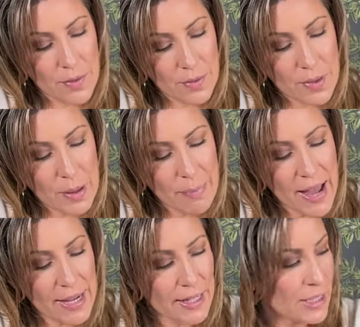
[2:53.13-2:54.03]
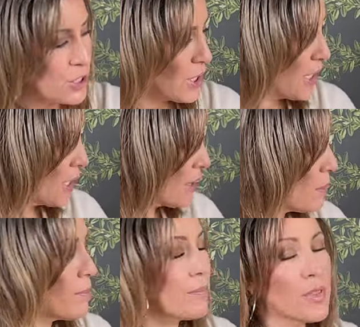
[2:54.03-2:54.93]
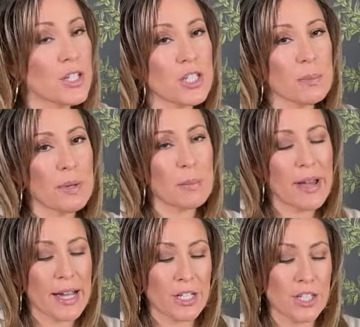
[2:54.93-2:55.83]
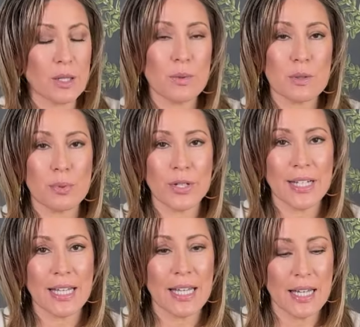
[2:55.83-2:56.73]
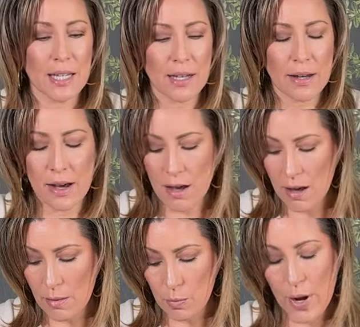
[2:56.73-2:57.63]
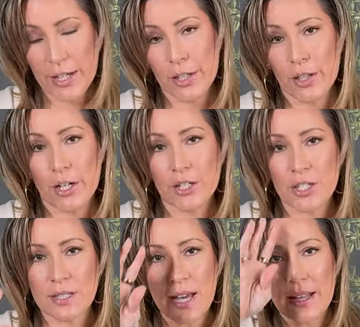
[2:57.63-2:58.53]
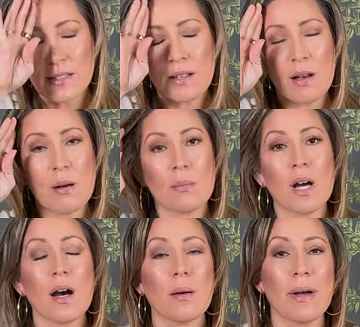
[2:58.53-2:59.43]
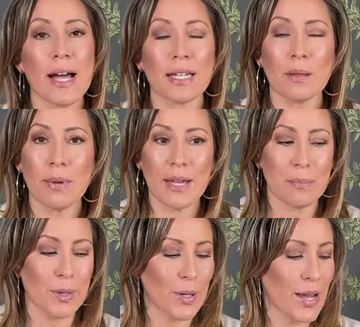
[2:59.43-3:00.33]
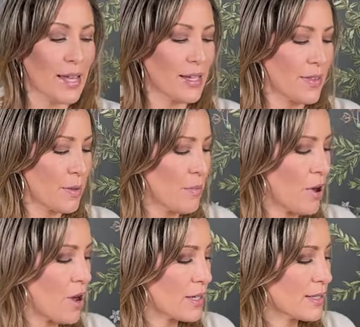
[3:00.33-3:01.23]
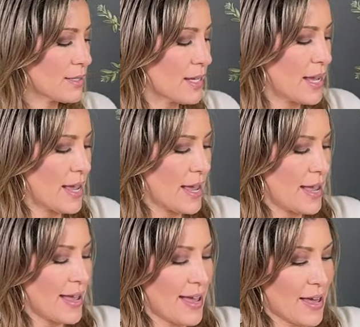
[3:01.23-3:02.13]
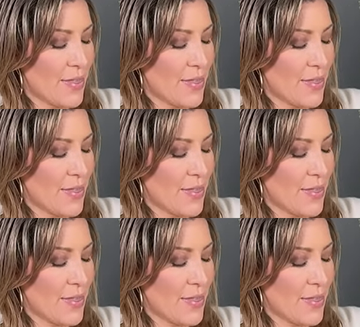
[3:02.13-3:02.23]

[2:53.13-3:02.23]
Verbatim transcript: the packaging, the shipping packaging was pretty regular, just had some packing paper and in the box. And